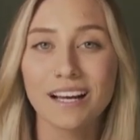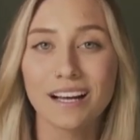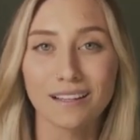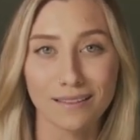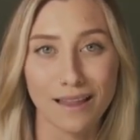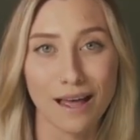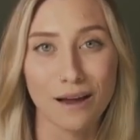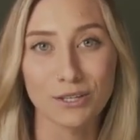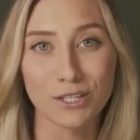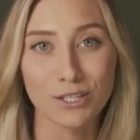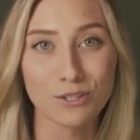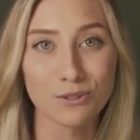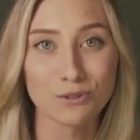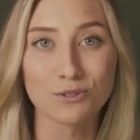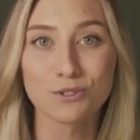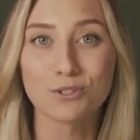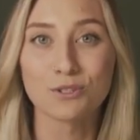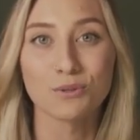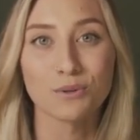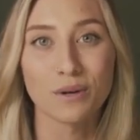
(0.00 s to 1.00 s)
allowing you
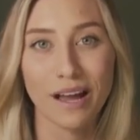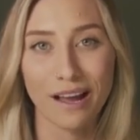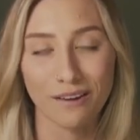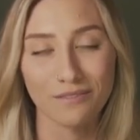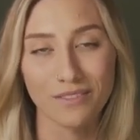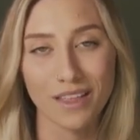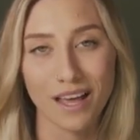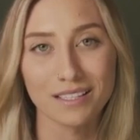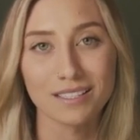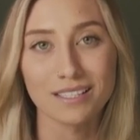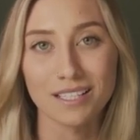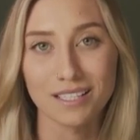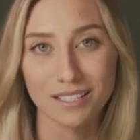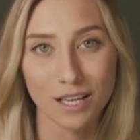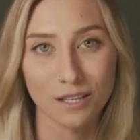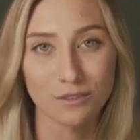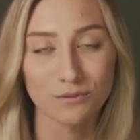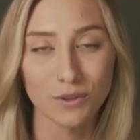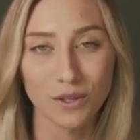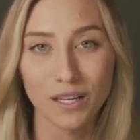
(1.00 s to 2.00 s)
to have that
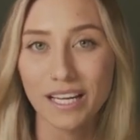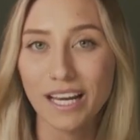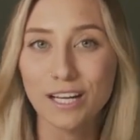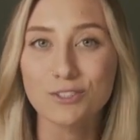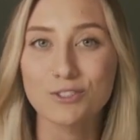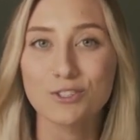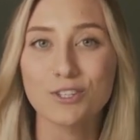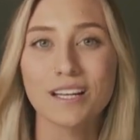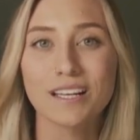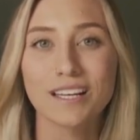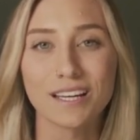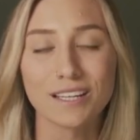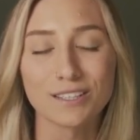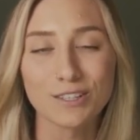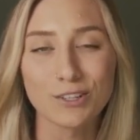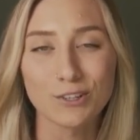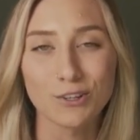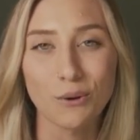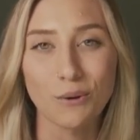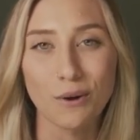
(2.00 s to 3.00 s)
successful connection
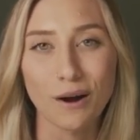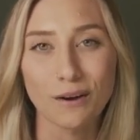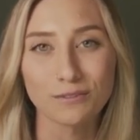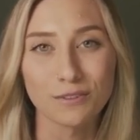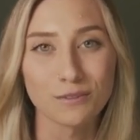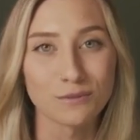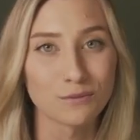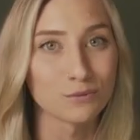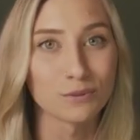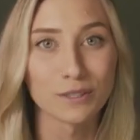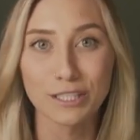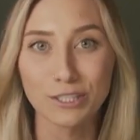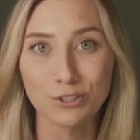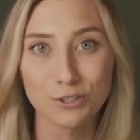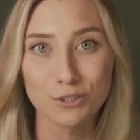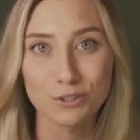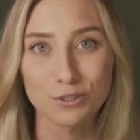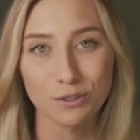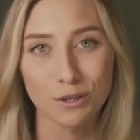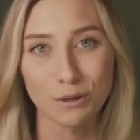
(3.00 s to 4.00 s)
and go off and read
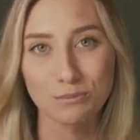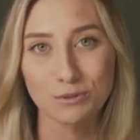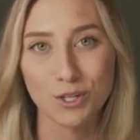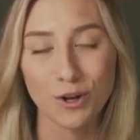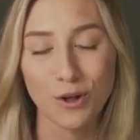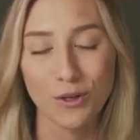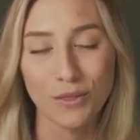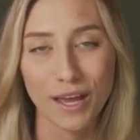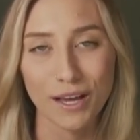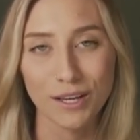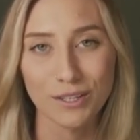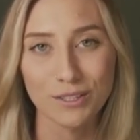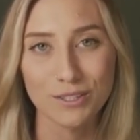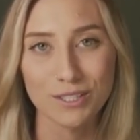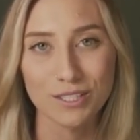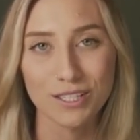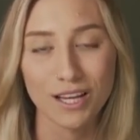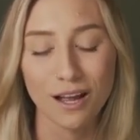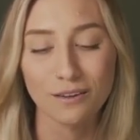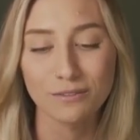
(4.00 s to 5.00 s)
your script and all that good
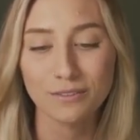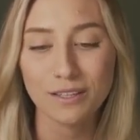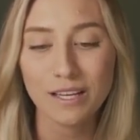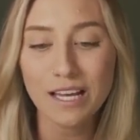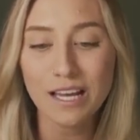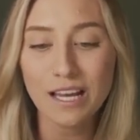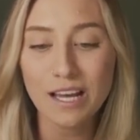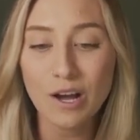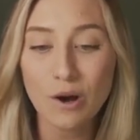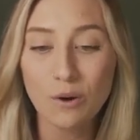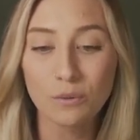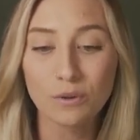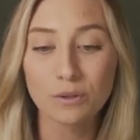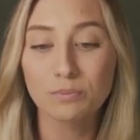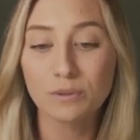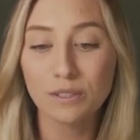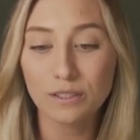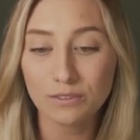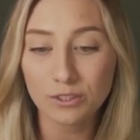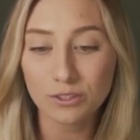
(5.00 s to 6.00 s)
stuff. With
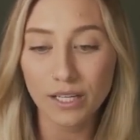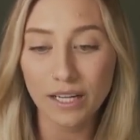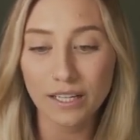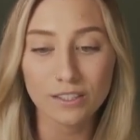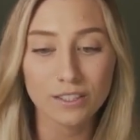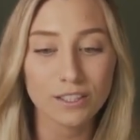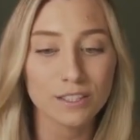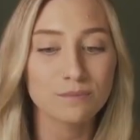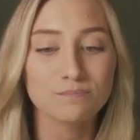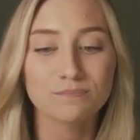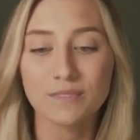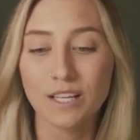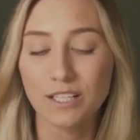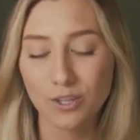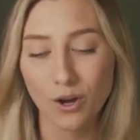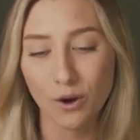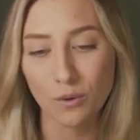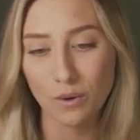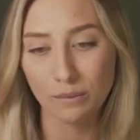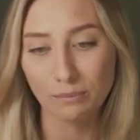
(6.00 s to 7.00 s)
preview dialer,
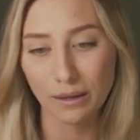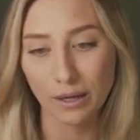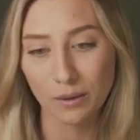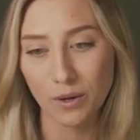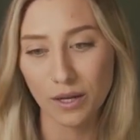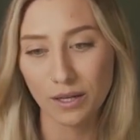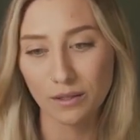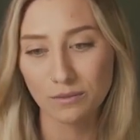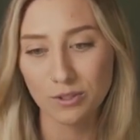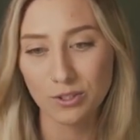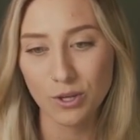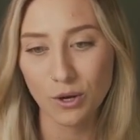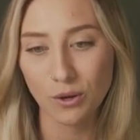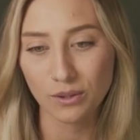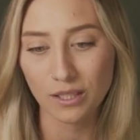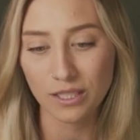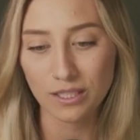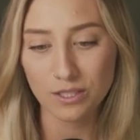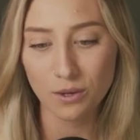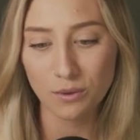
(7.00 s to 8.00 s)
it's all one by one. So
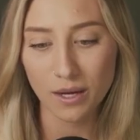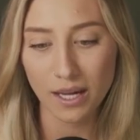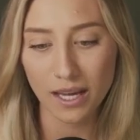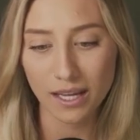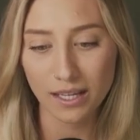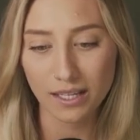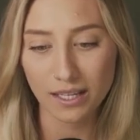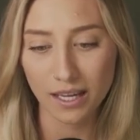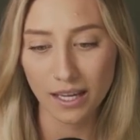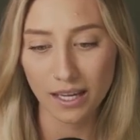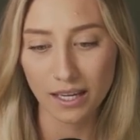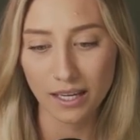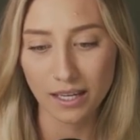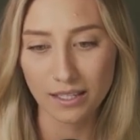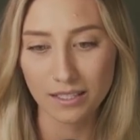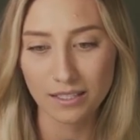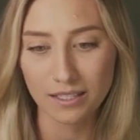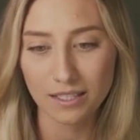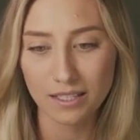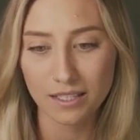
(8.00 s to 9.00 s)
let's go ahead
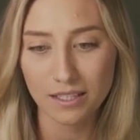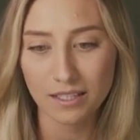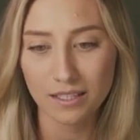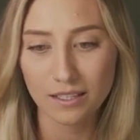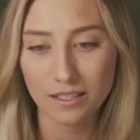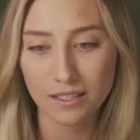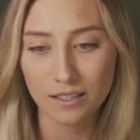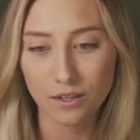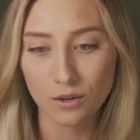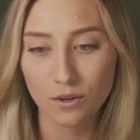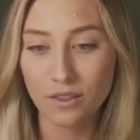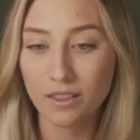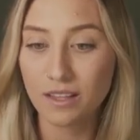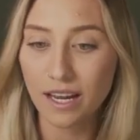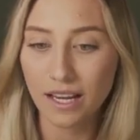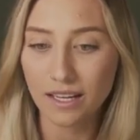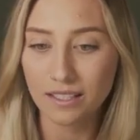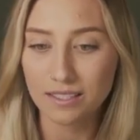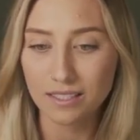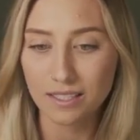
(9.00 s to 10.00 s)
and go to the
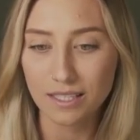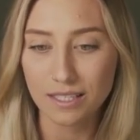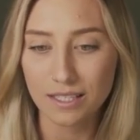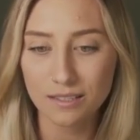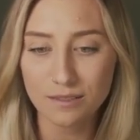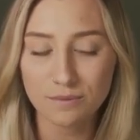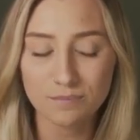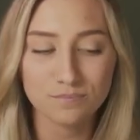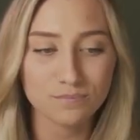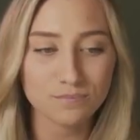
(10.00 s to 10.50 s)
next lead.